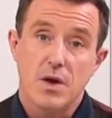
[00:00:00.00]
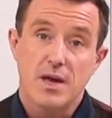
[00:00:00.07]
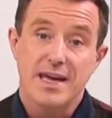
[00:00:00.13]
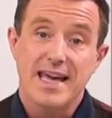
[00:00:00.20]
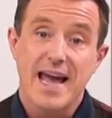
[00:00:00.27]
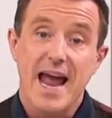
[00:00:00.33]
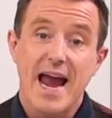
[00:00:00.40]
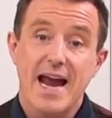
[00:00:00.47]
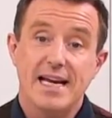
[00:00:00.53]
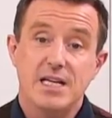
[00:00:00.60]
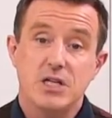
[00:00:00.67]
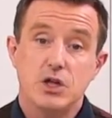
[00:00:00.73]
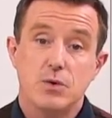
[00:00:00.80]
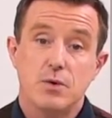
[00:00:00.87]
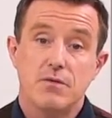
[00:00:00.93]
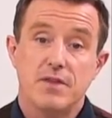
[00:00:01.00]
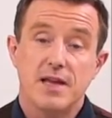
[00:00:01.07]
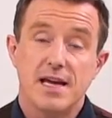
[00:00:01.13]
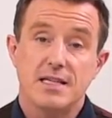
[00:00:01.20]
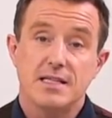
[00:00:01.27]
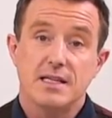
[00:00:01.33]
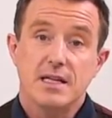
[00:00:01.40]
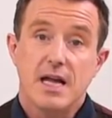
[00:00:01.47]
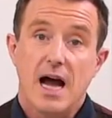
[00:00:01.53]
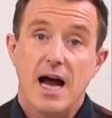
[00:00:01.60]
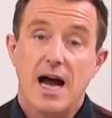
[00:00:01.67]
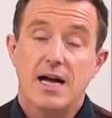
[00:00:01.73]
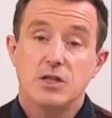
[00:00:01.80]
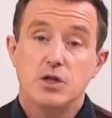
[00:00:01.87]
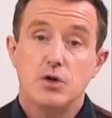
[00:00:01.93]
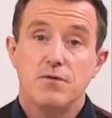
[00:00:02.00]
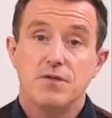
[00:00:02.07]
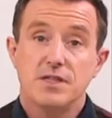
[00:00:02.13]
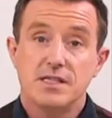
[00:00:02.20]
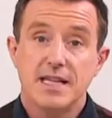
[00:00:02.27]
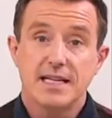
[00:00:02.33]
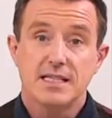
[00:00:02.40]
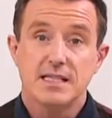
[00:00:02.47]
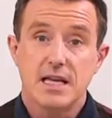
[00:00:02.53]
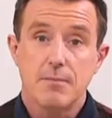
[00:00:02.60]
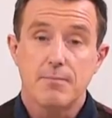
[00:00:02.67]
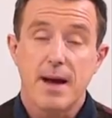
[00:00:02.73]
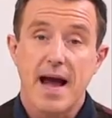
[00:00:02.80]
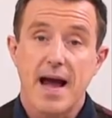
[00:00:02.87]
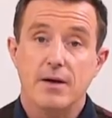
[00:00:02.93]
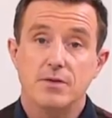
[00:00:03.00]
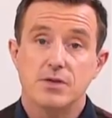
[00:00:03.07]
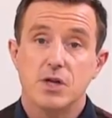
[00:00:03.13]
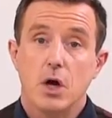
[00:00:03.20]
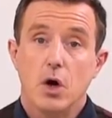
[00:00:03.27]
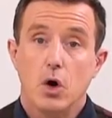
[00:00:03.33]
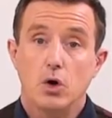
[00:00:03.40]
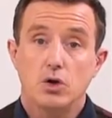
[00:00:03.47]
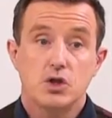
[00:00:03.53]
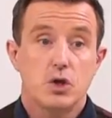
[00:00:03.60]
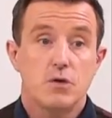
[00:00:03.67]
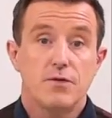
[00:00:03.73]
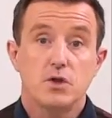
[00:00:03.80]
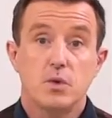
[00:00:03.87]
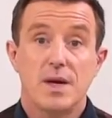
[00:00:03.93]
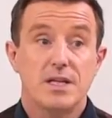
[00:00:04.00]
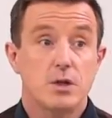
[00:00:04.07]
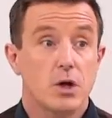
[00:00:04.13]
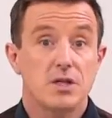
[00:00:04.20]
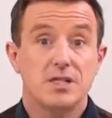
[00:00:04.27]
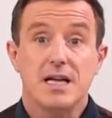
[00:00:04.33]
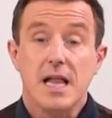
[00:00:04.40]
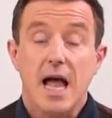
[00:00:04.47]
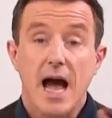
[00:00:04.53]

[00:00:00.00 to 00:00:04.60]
You can get any two of these, uh, two for sixteen pounds or two for twenty dollars.